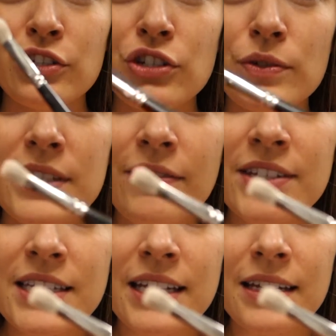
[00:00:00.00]

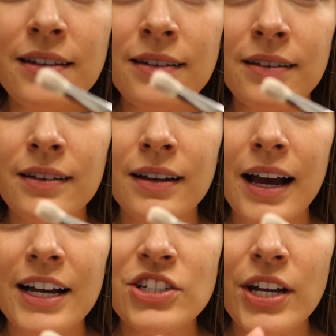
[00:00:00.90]
217
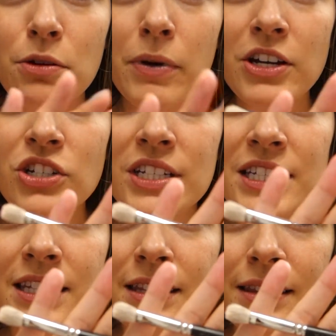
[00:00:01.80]
eyeshadow brush.
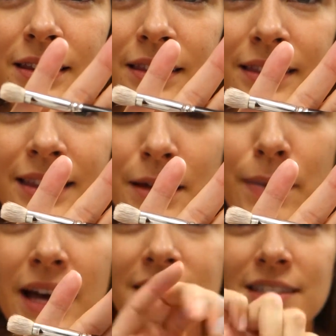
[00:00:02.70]
It's the
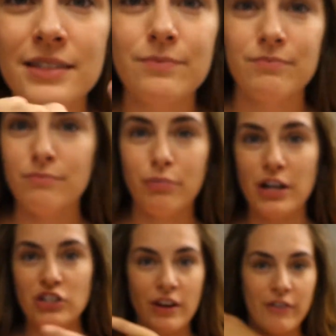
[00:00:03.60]
best
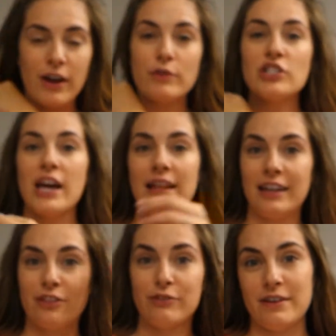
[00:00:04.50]
brush ever. I wish I had
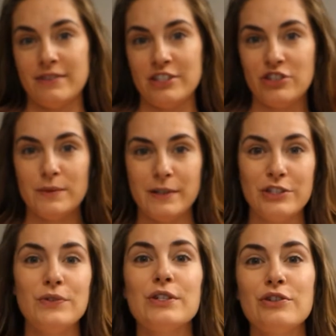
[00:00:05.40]
like 3 of these just
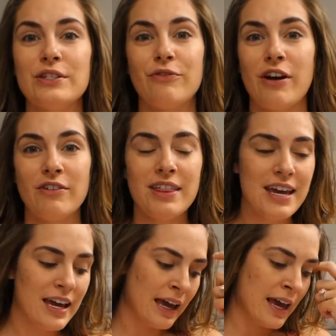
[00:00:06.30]
because you can use it for
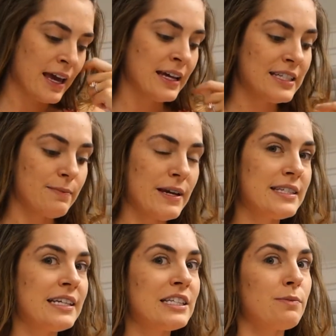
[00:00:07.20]
everything. It's
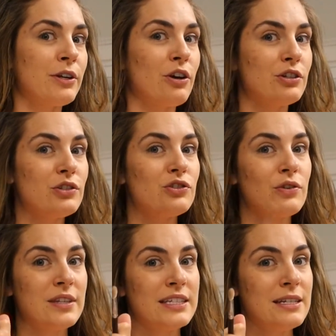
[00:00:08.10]
amazing. Sabrina also
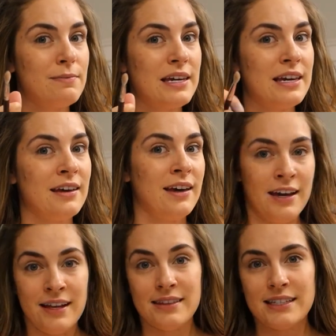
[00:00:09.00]
showed this to me.
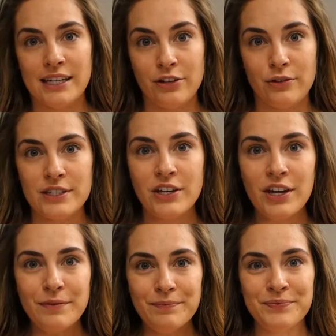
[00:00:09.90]
That's how you know it's
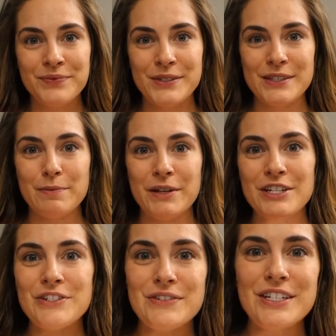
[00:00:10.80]
good, since
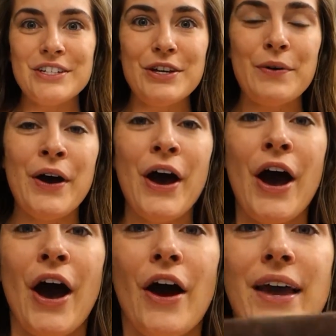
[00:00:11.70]
Sabrina shows it to you.
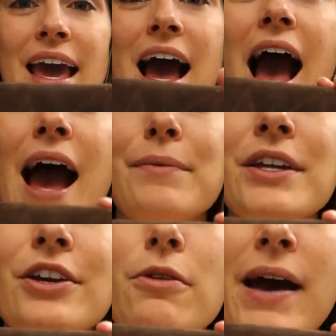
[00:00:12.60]
Okay, I'm
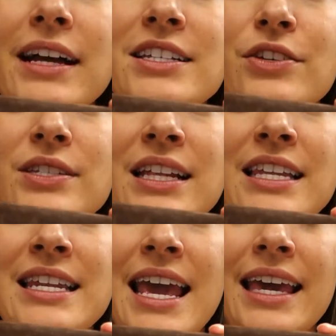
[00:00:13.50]
gonna go back to using
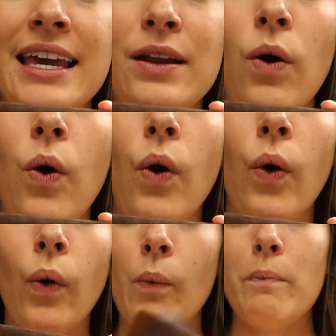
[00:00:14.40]
the Naked
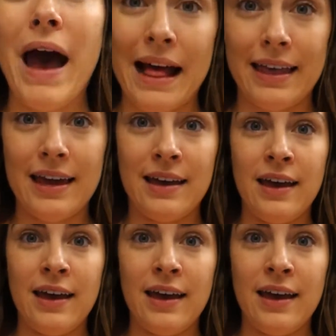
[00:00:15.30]
palette.